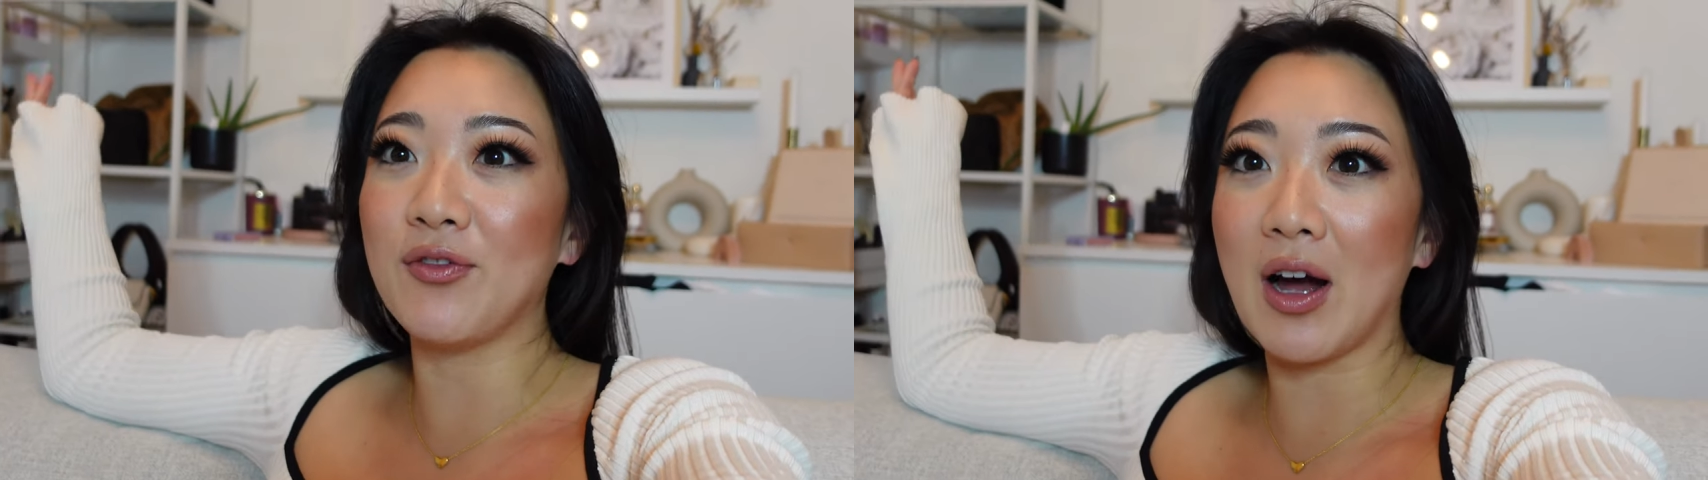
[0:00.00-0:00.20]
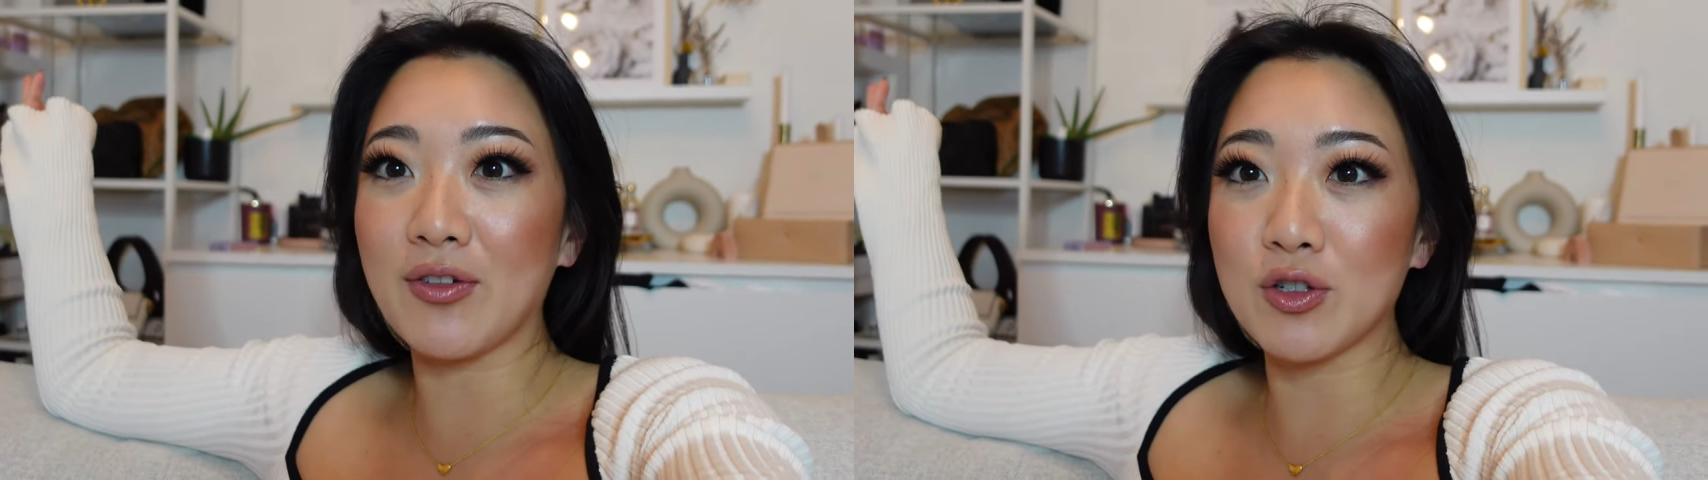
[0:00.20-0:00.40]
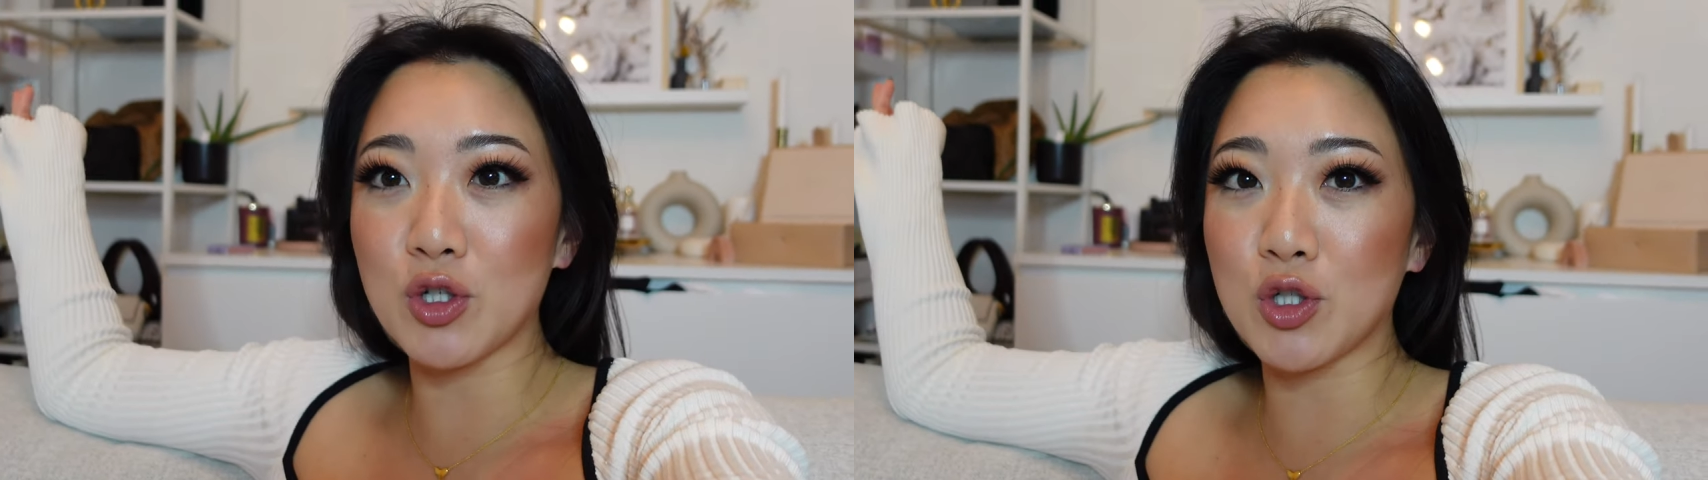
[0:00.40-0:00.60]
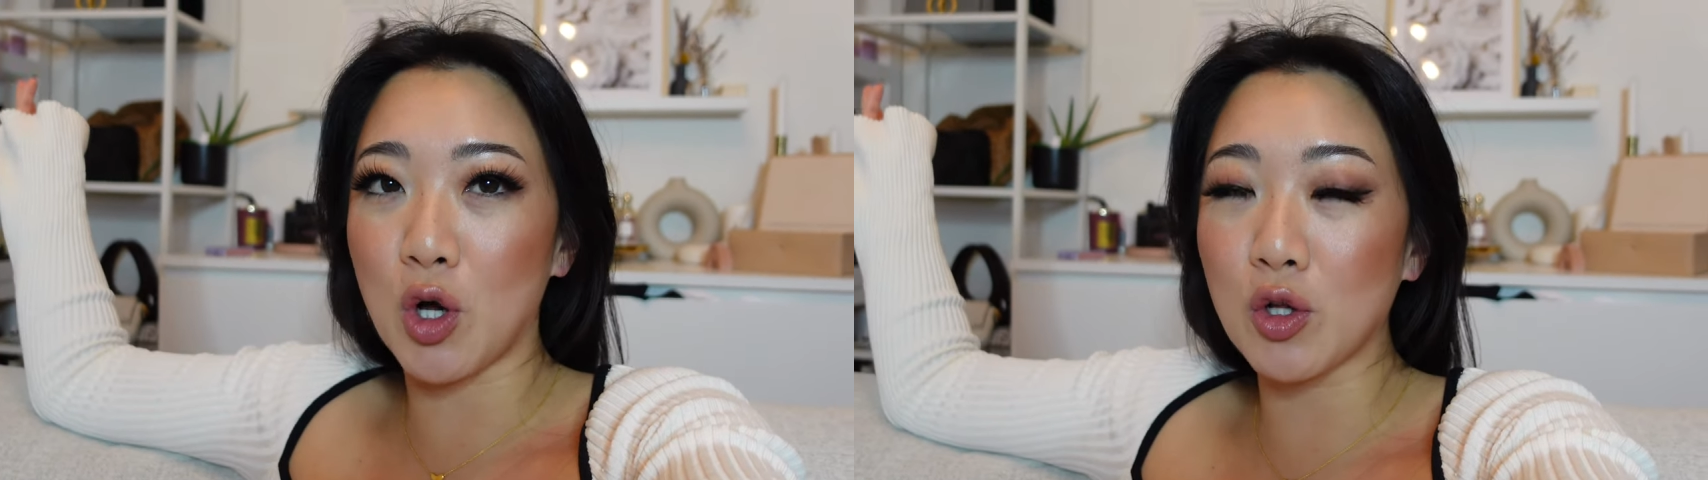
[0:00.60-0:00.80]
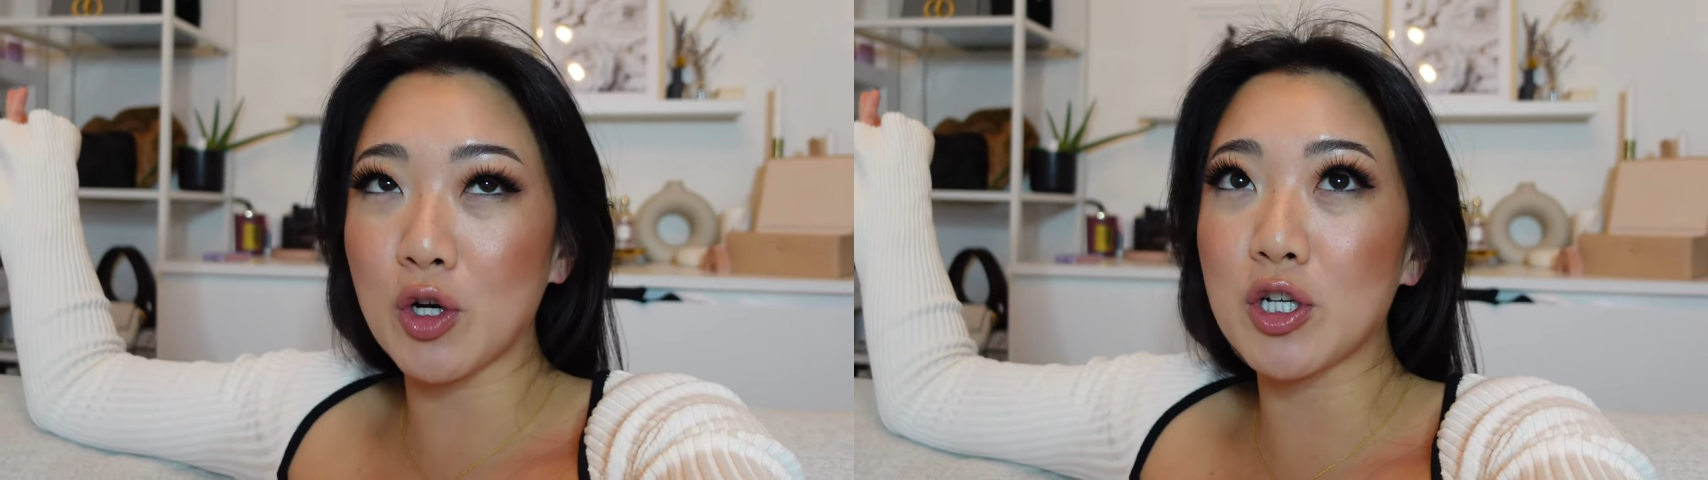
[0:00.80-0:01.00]

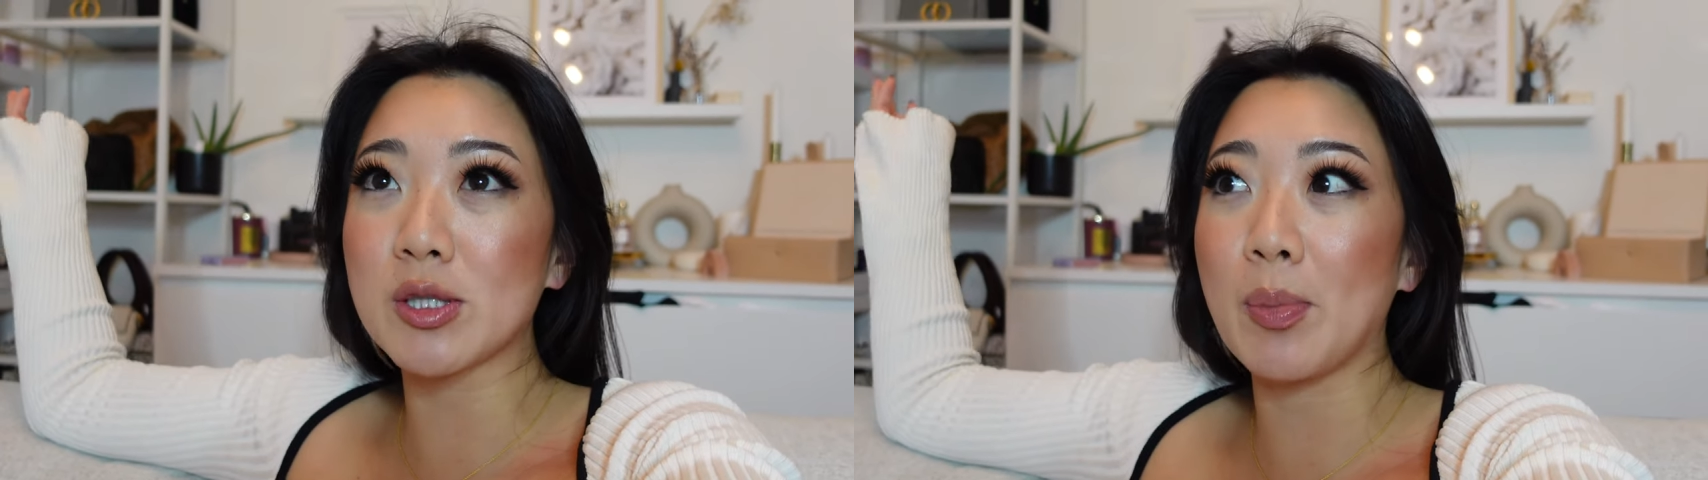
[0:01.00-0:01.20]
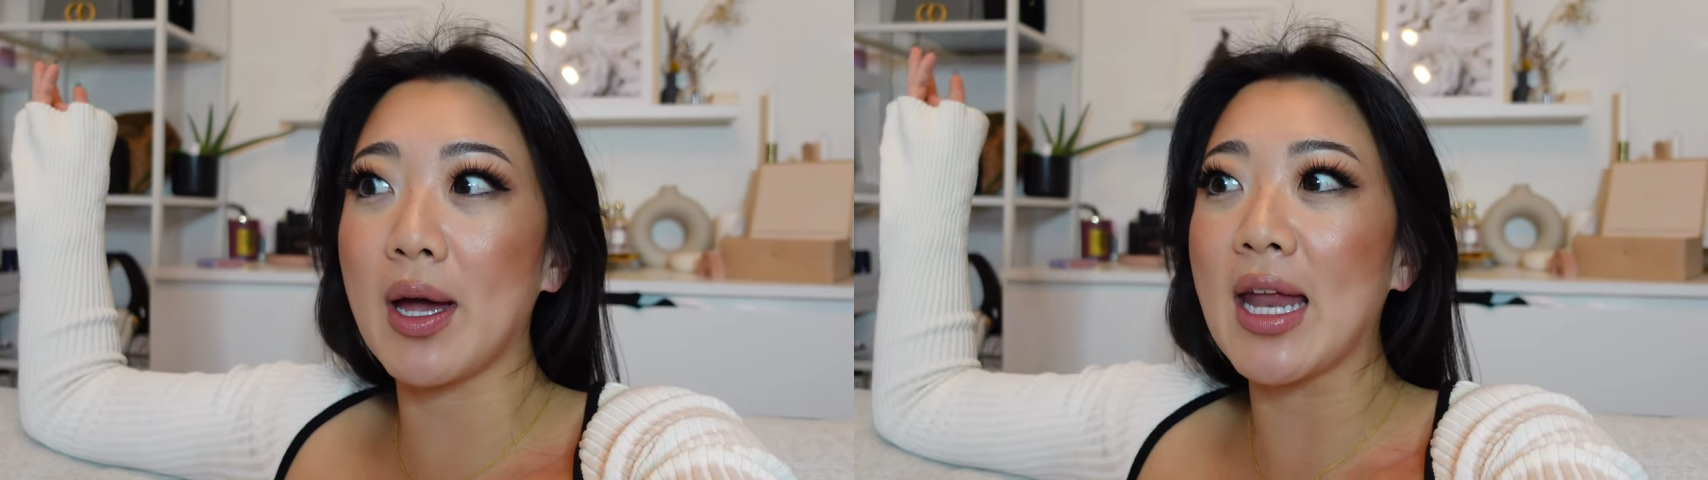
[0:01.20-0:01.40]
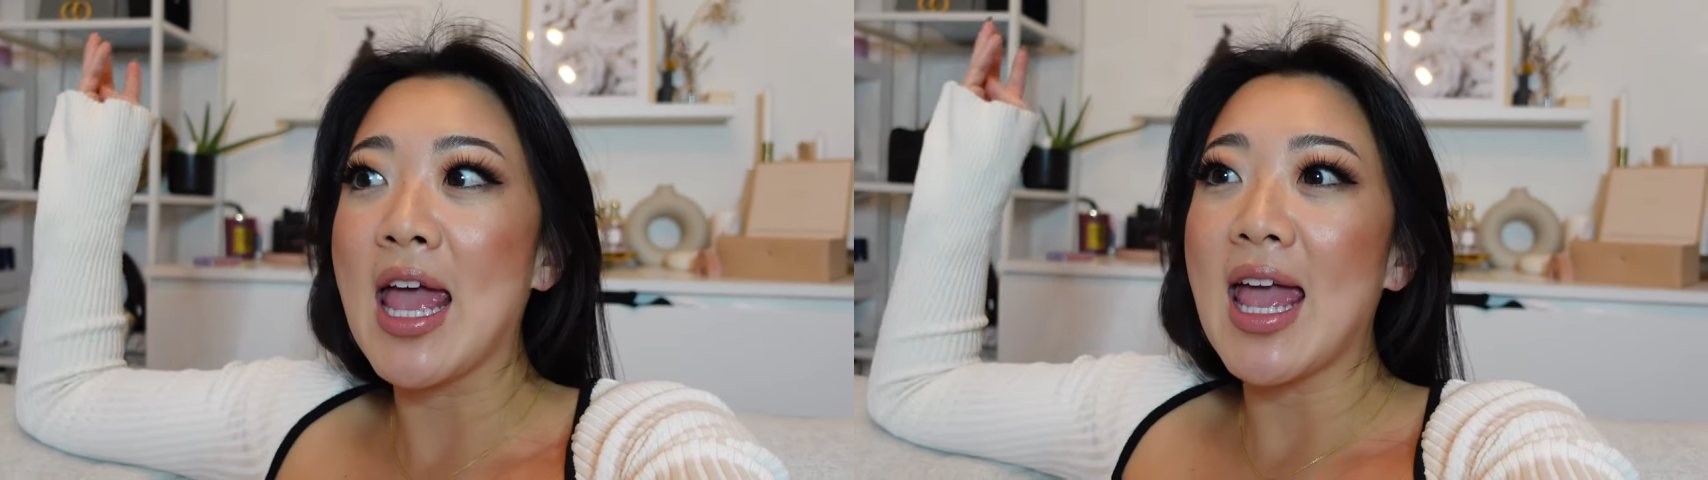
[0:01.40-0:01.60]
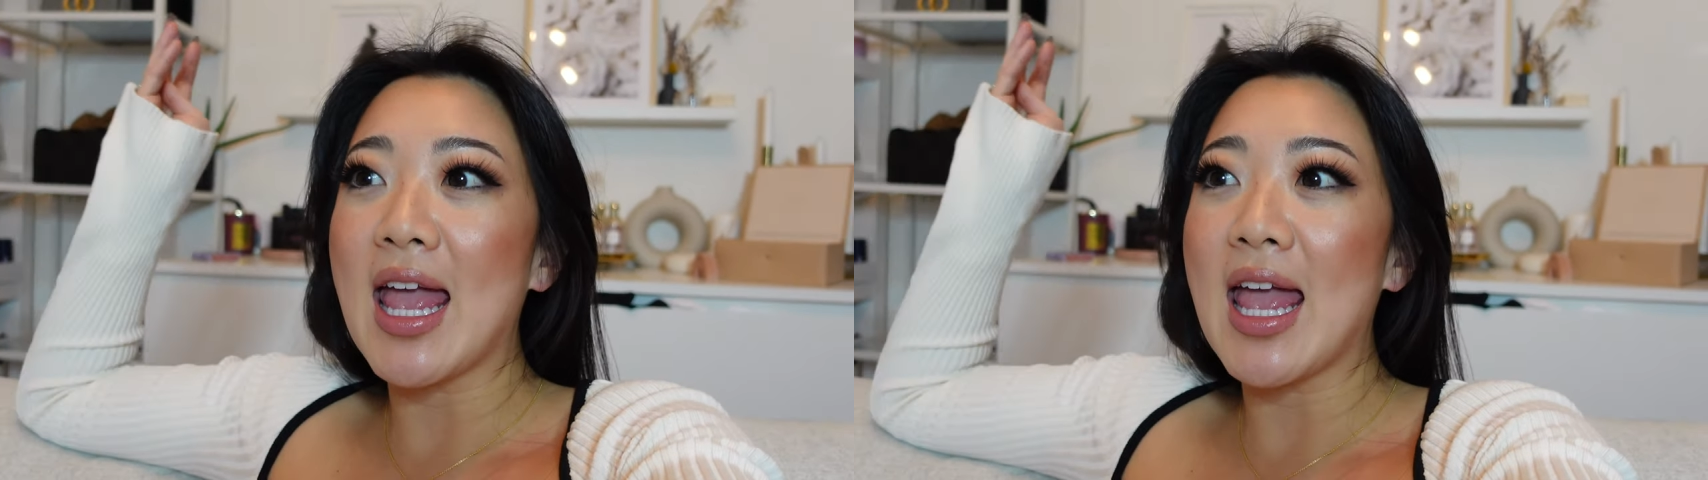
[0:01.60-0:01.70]
$500, but